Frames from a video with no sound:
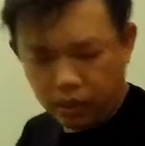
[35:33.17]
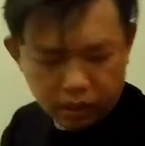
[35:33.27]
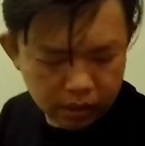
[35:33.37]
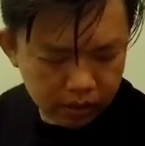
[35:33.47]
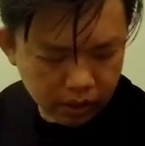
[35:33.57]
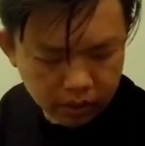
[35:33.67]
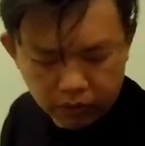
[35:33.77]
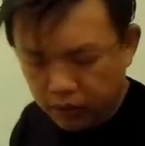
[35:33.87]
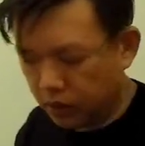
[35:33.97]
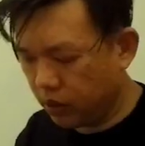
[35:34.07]
This side
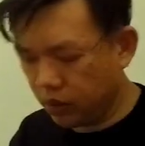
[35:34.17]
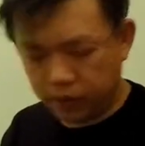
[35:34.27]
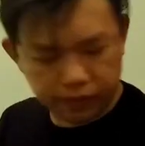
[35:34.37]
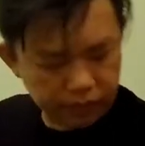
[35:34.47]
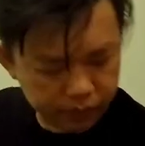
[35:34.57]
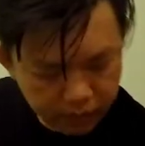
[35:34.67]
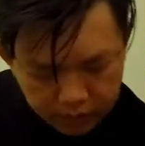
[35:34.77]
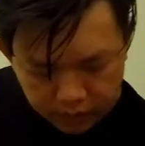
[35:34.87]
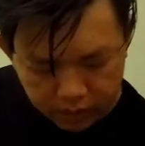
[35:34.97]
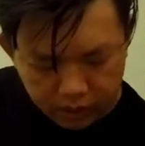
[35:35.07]
over here.
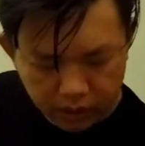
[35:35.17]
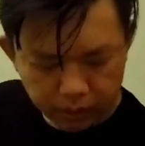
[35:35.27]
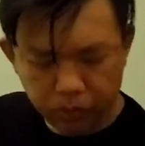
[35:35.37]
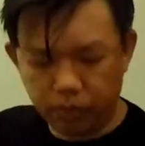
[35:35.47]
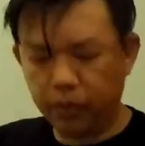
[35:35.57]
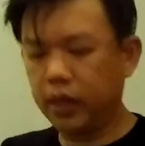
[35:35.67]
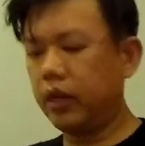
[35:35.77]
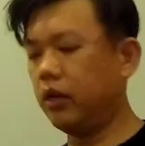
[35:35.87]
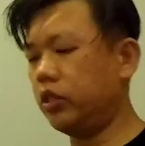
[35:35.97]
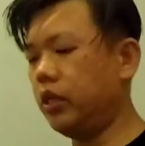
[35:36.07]
Put my
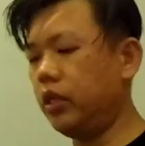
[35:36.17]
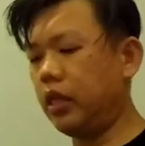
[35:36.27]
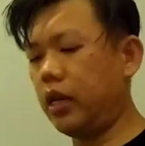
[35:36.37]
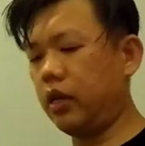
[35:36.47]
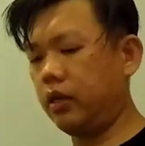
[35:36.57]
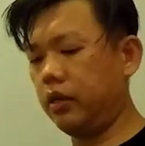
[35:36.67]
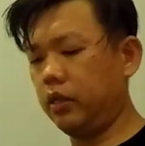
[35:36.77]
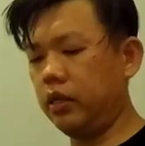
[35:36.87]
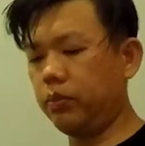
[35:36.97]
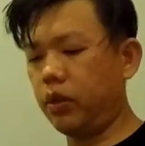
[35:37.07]
in
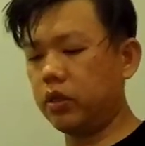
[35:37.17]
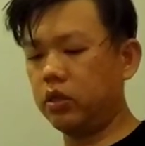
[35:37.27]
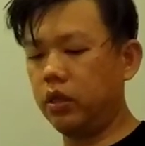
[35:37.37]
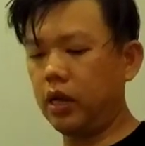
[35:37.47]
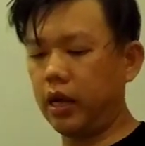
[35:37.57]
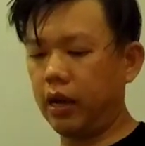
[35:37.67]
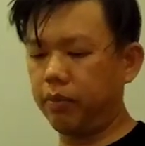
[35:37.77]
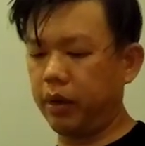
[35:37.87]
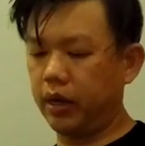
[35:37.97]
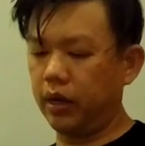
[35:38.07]
this box actually I have
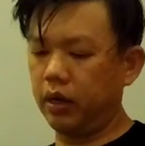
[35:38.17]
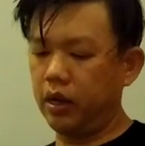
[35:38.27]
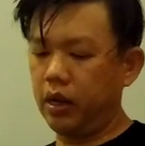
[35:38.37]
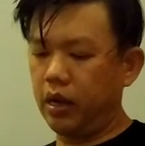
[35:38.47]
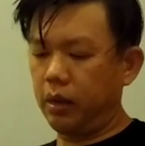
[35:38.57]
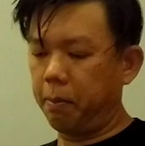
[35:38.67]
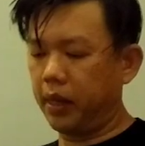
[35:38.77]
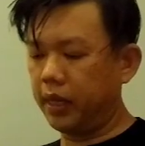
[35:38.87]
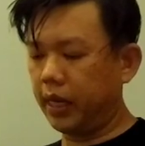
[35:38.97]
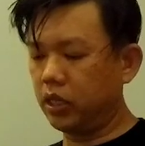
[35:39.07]
my
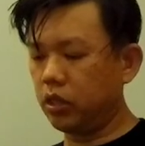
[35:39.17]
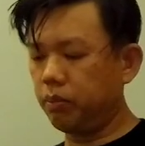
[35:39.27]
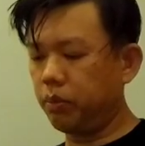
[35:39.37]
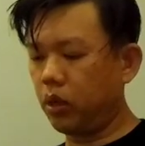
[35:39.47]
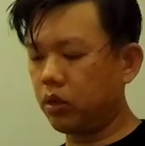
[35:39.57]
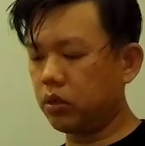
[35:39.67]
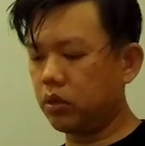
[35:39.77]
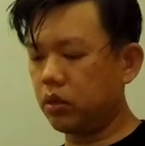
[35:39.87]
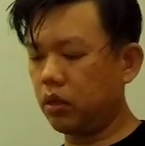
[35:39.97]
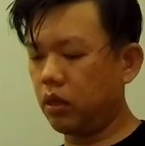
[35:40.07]
medication
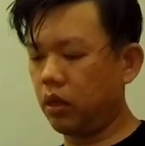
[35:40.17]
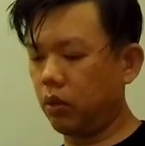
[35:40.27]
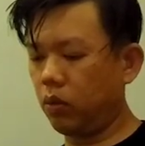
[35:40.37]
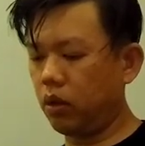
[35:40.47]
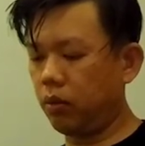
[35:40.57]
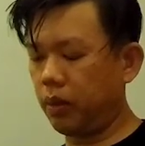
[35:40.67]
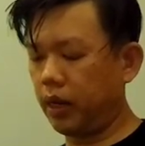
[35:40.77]
box and one of